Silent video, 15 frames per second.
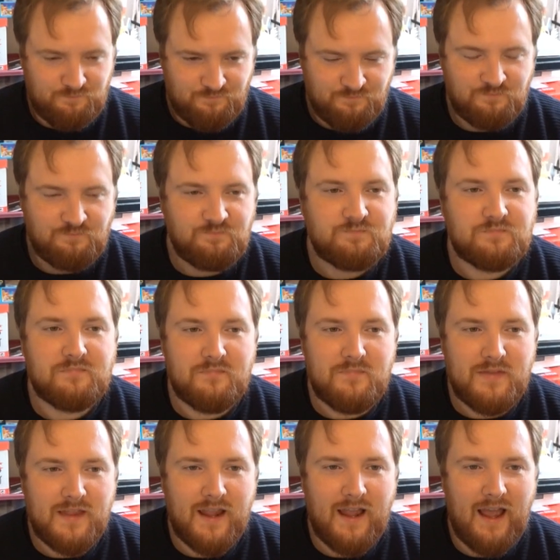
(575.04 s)

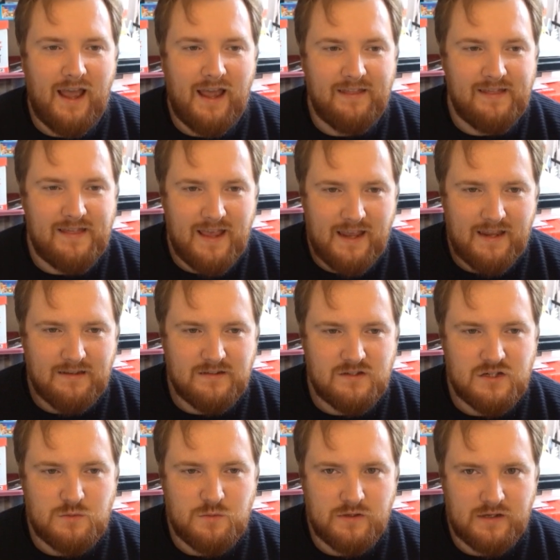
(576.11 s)
And then
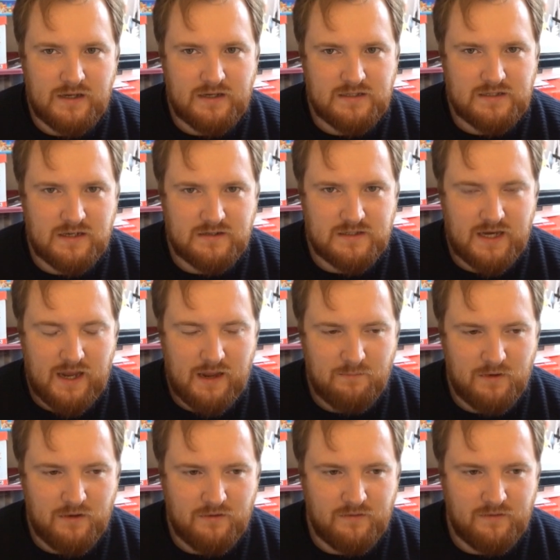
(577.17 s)
just when it kind of starts to
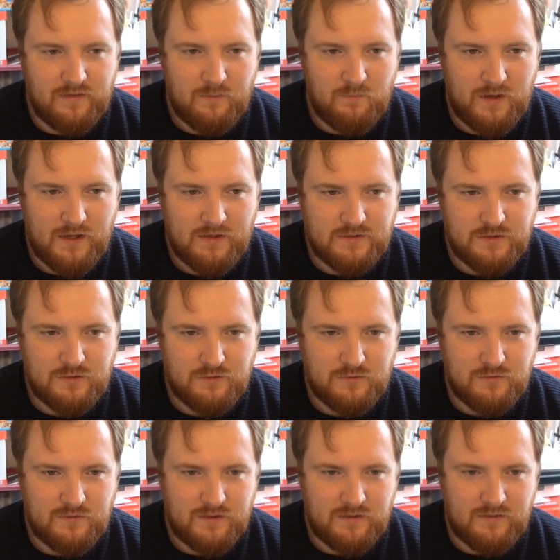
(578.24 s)
calm down, then we get
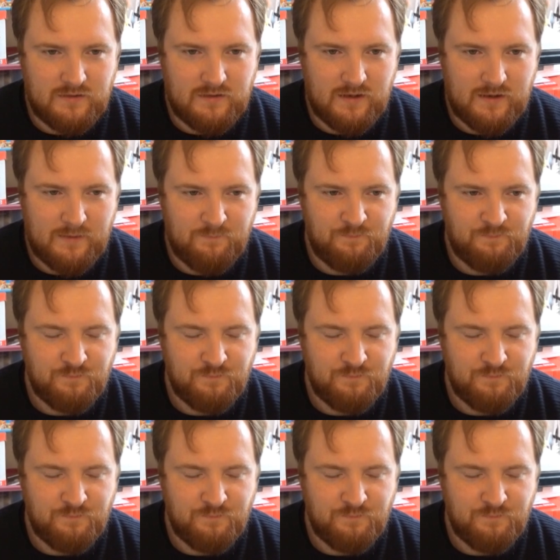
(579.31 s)
to the